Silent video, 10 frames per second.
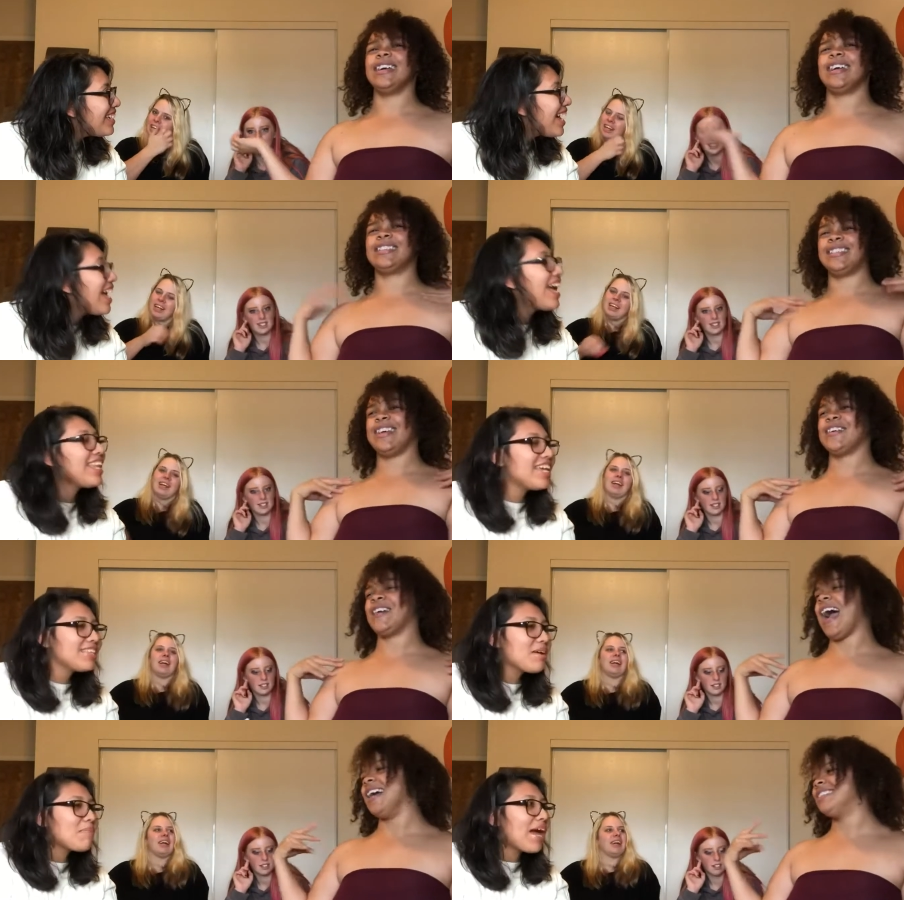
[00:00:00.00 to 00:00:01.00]
Speaker 1: to like see your
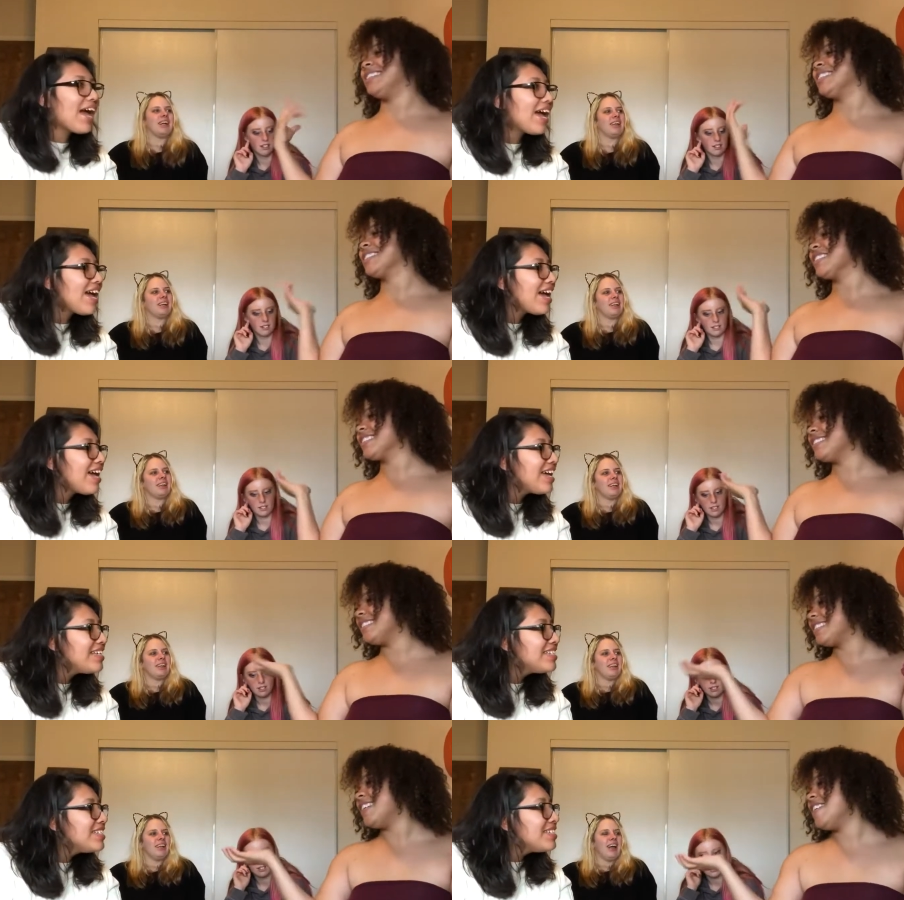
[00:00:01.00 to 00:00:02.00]
ancestors and
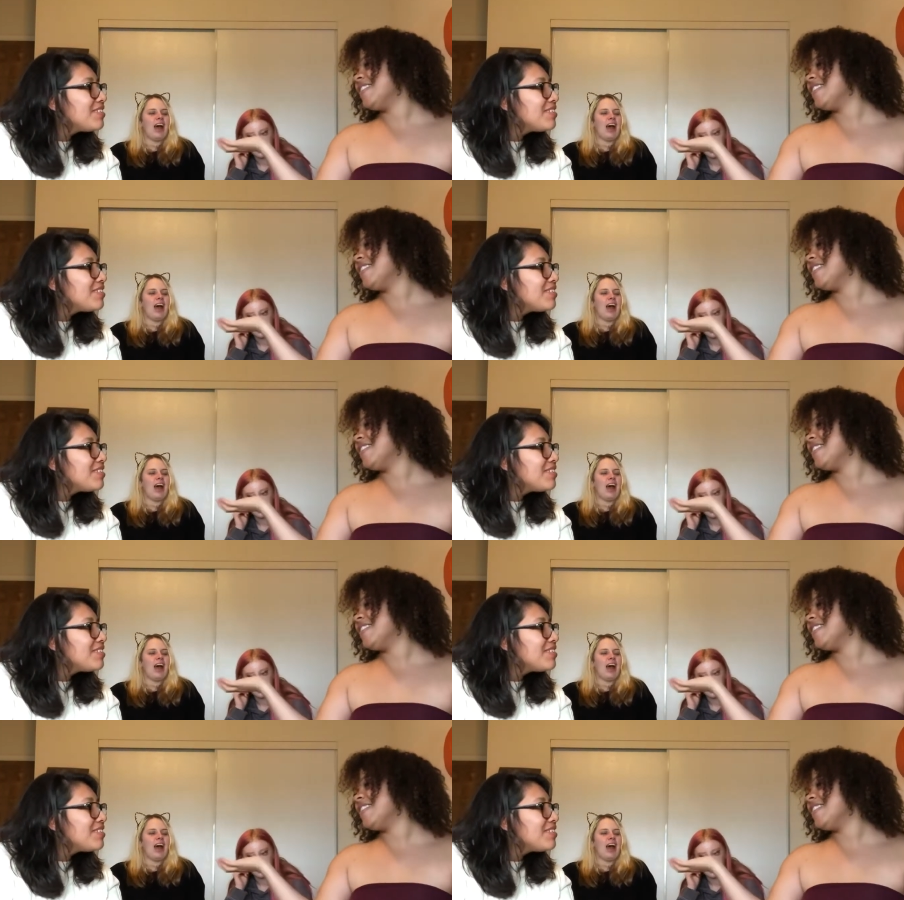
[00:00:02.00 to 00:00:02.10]
stuff.